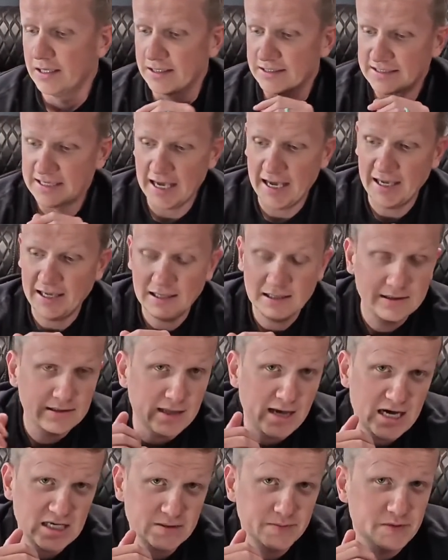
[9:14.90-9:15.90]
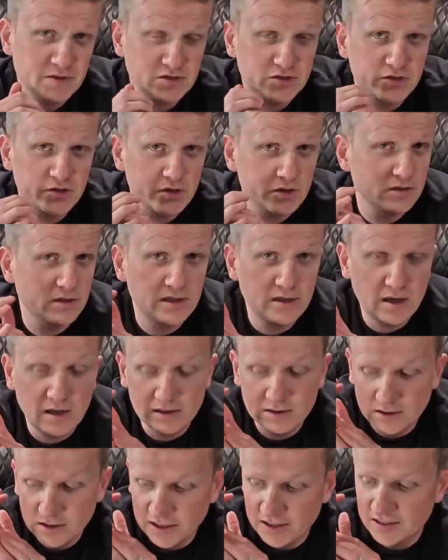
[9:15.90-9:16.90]
Okay, last but certainly
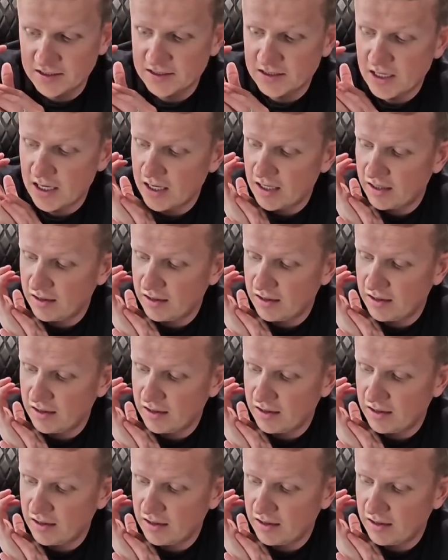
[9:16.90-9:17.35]
not least,